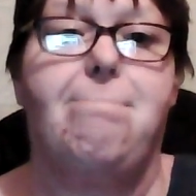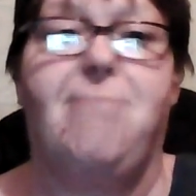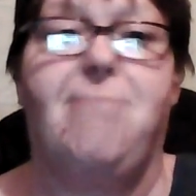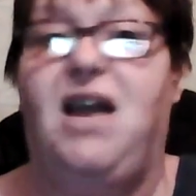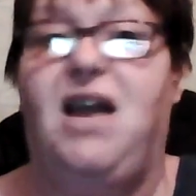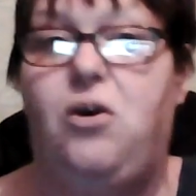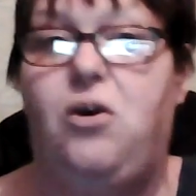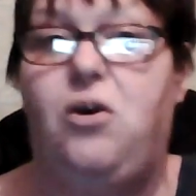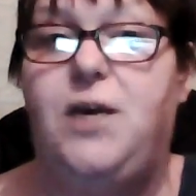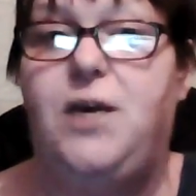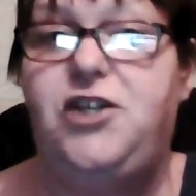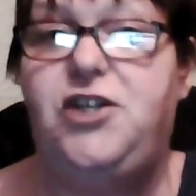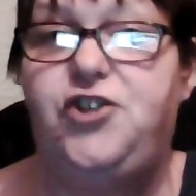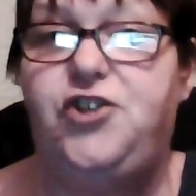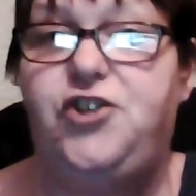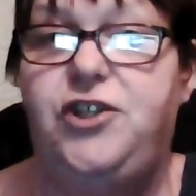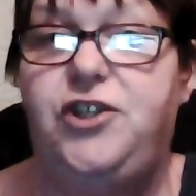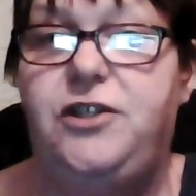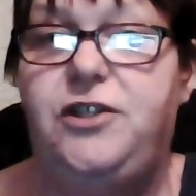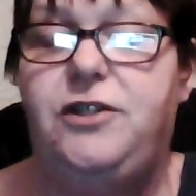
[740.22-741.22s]

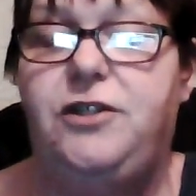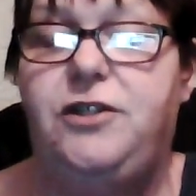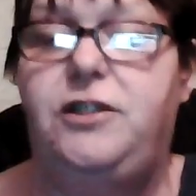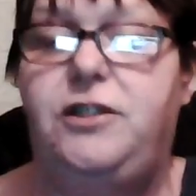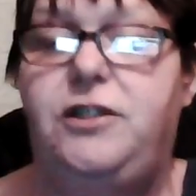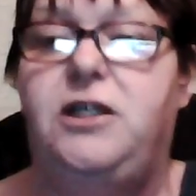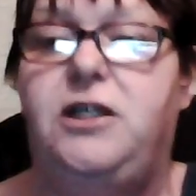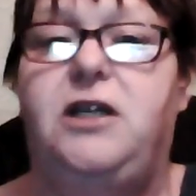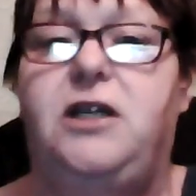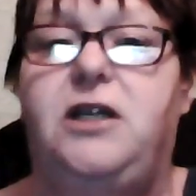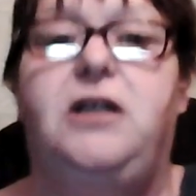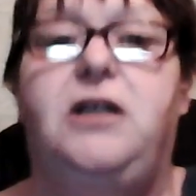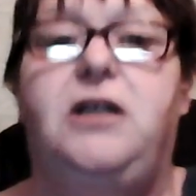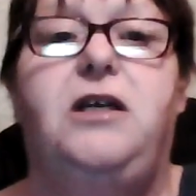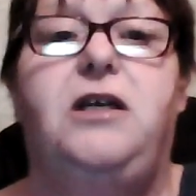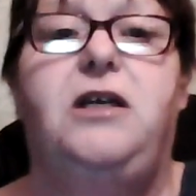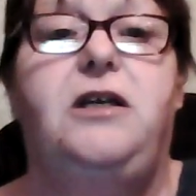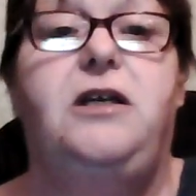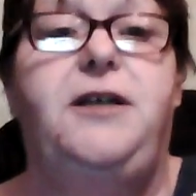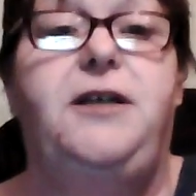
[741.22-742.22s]
questions.
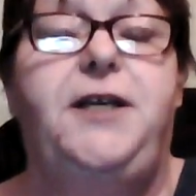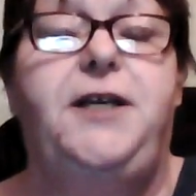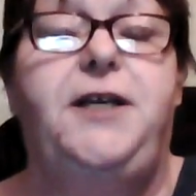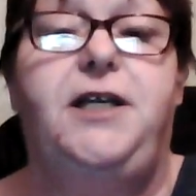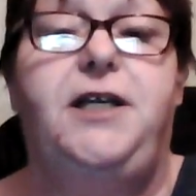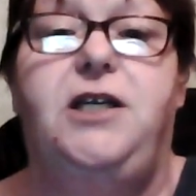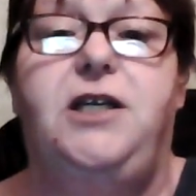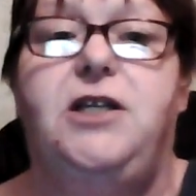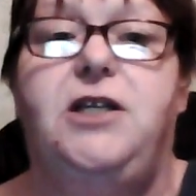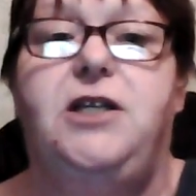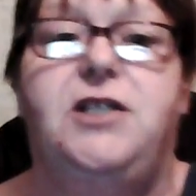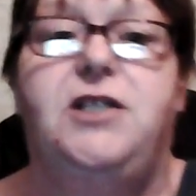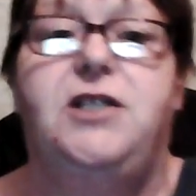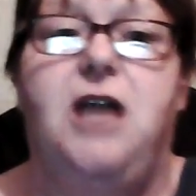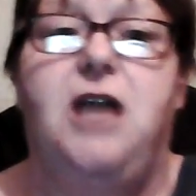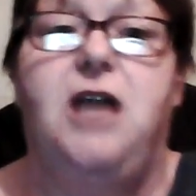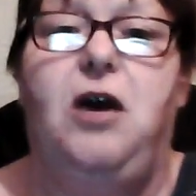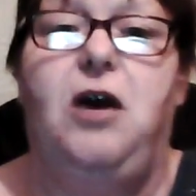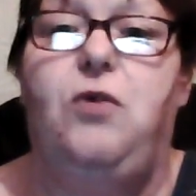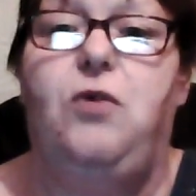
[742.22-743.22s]

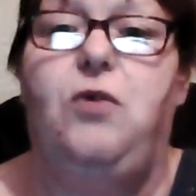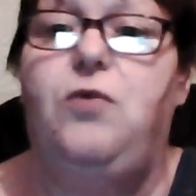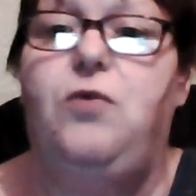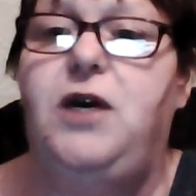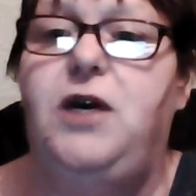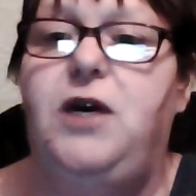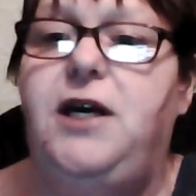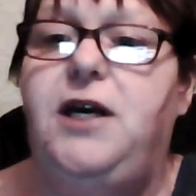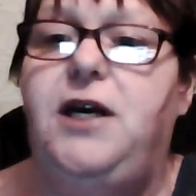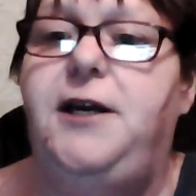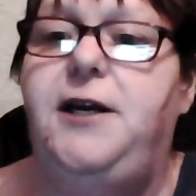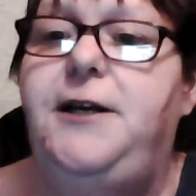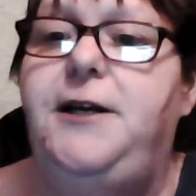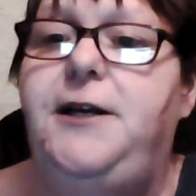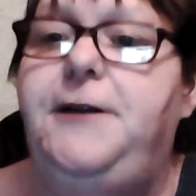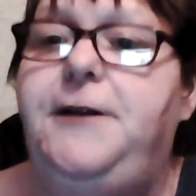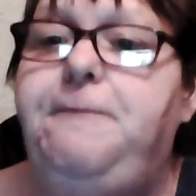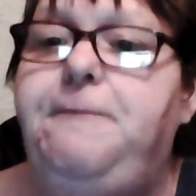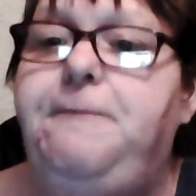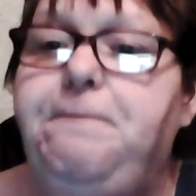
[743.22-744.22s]
So
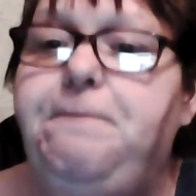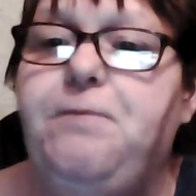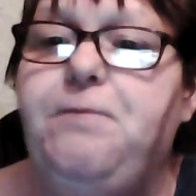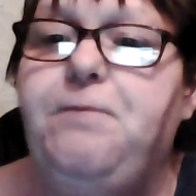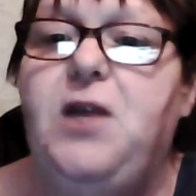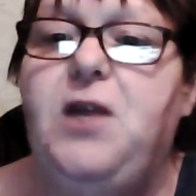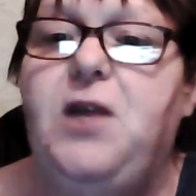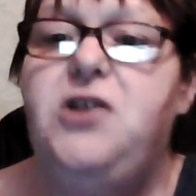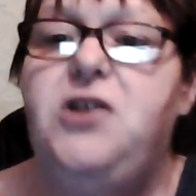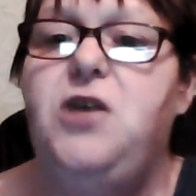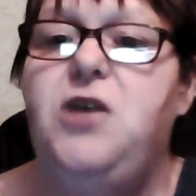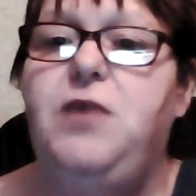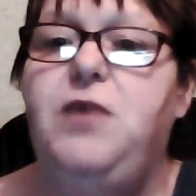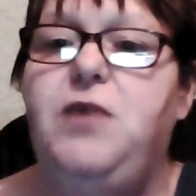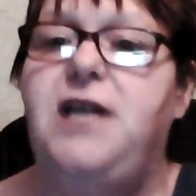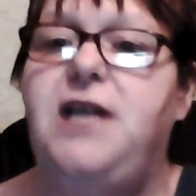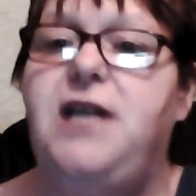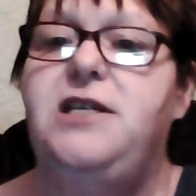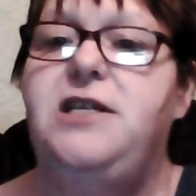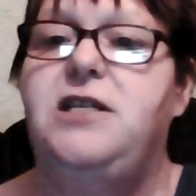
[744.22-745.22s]

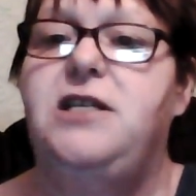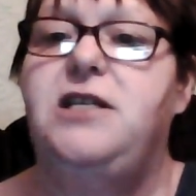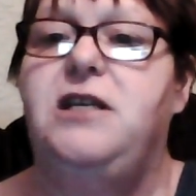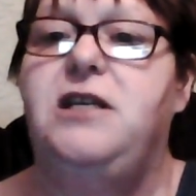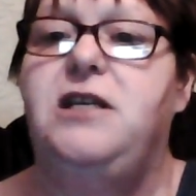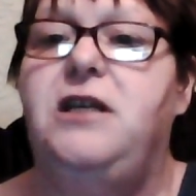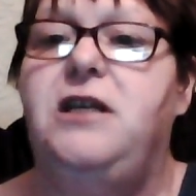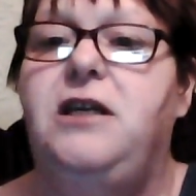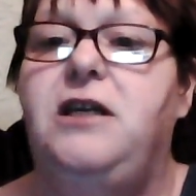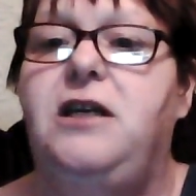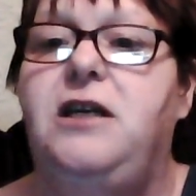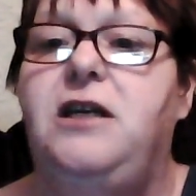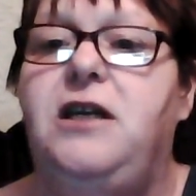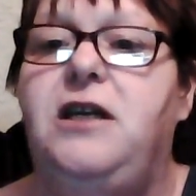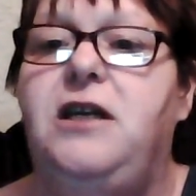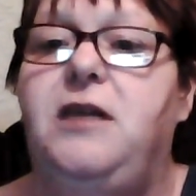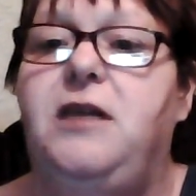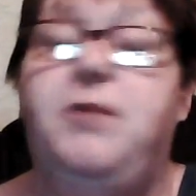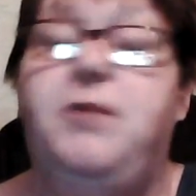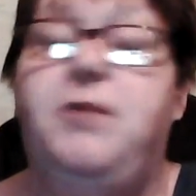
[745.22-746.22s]
yes,
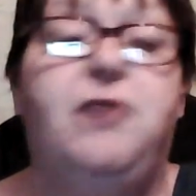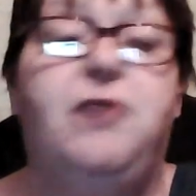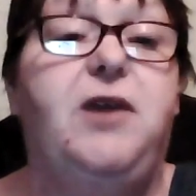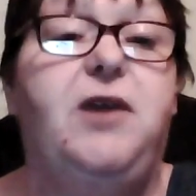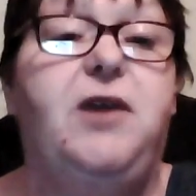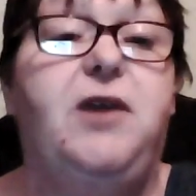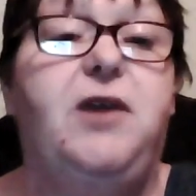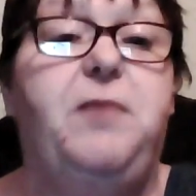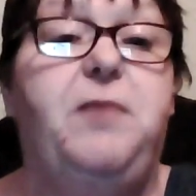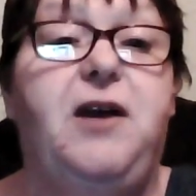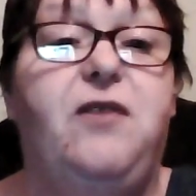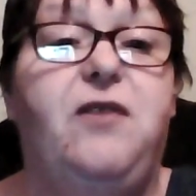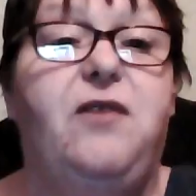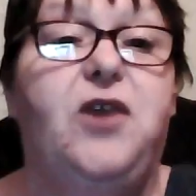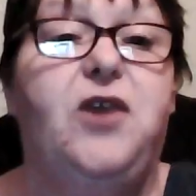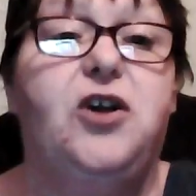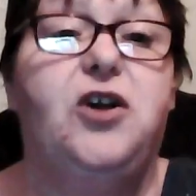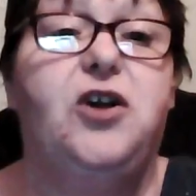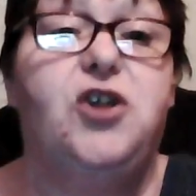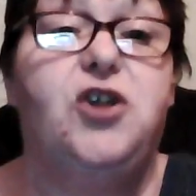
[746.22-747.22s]
Big Red Bear, have you
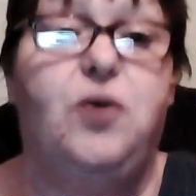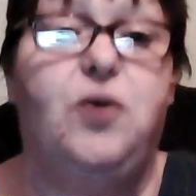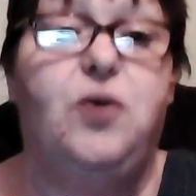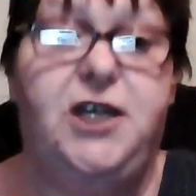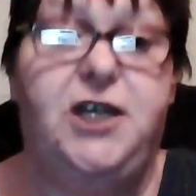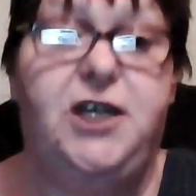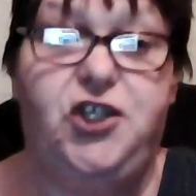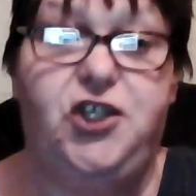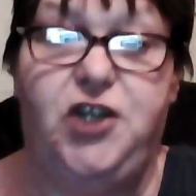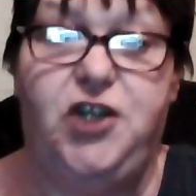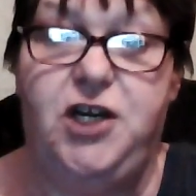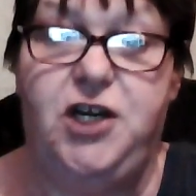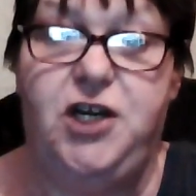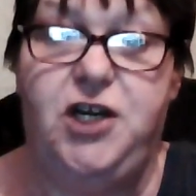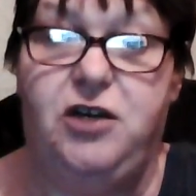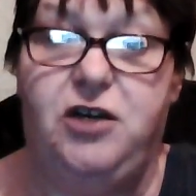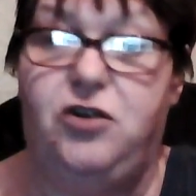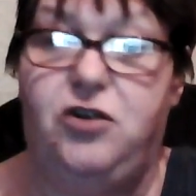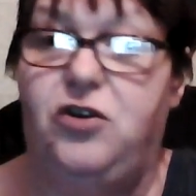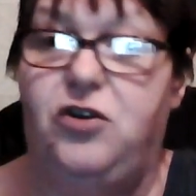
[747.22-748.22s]
got a question,
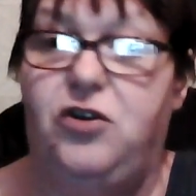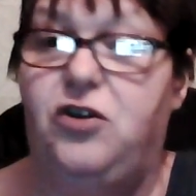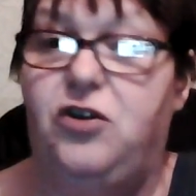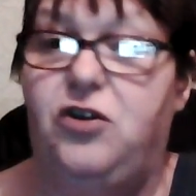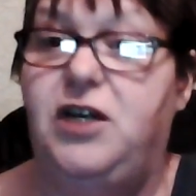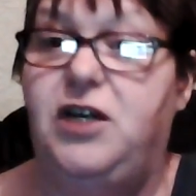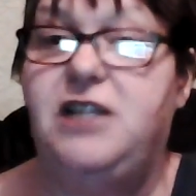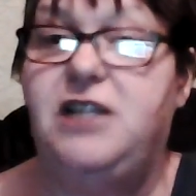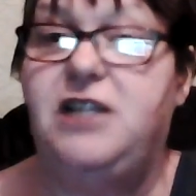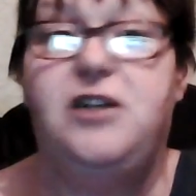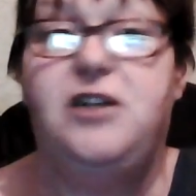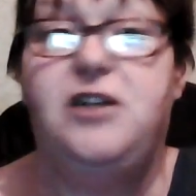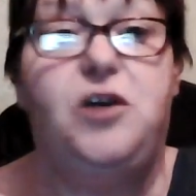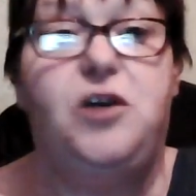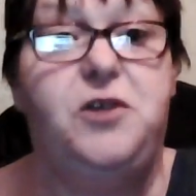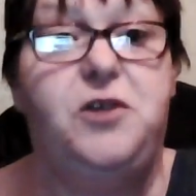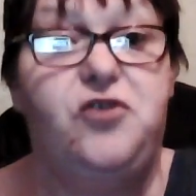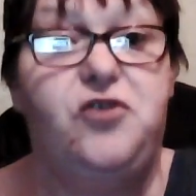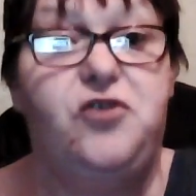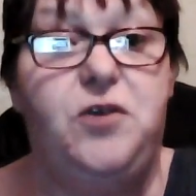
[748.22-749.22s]
or has
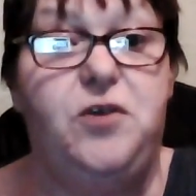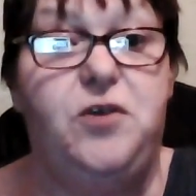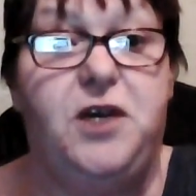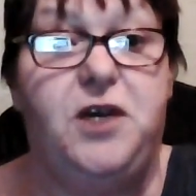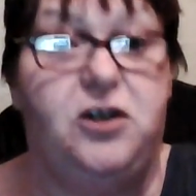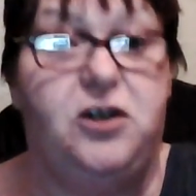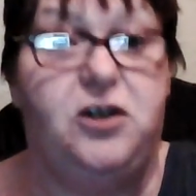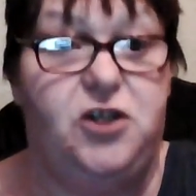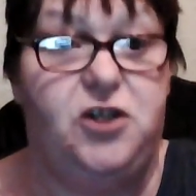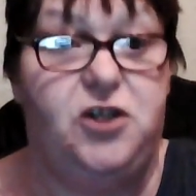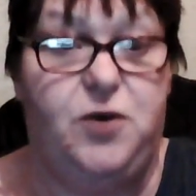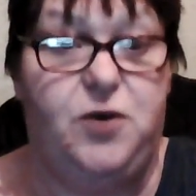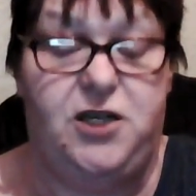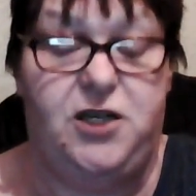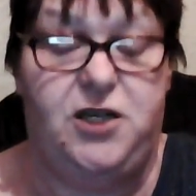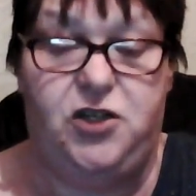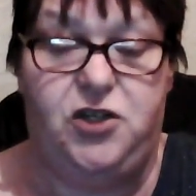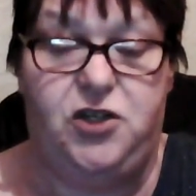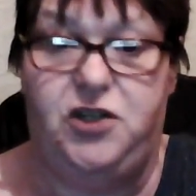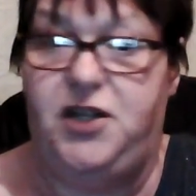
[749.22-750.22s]
Darwin Droney got a
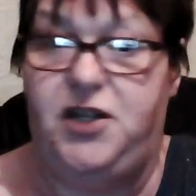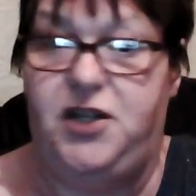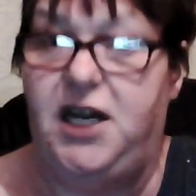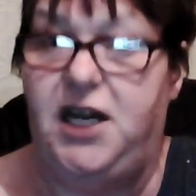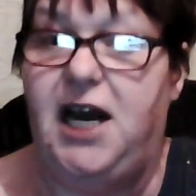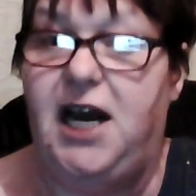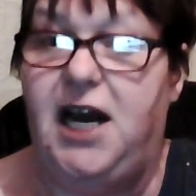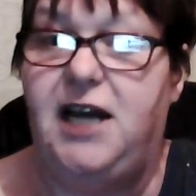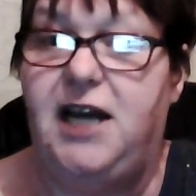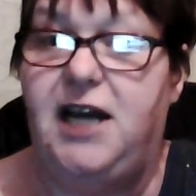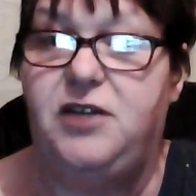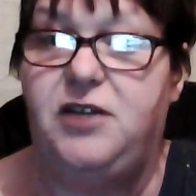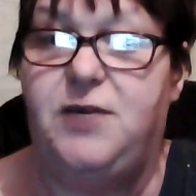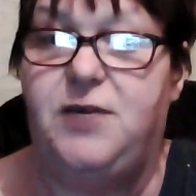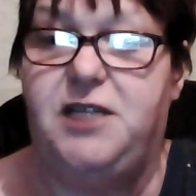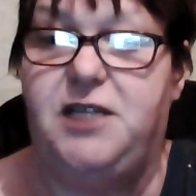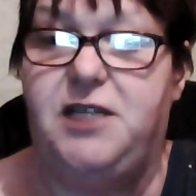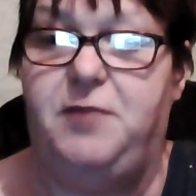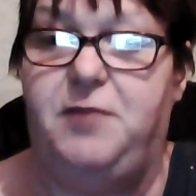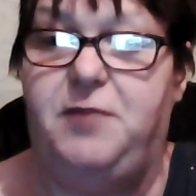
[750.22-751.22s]
question that they'd like to
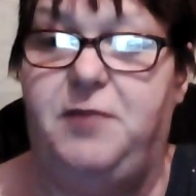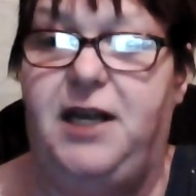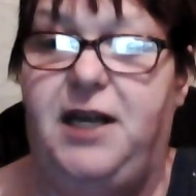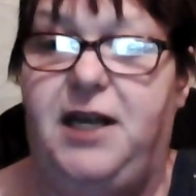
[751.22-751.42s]
ask me?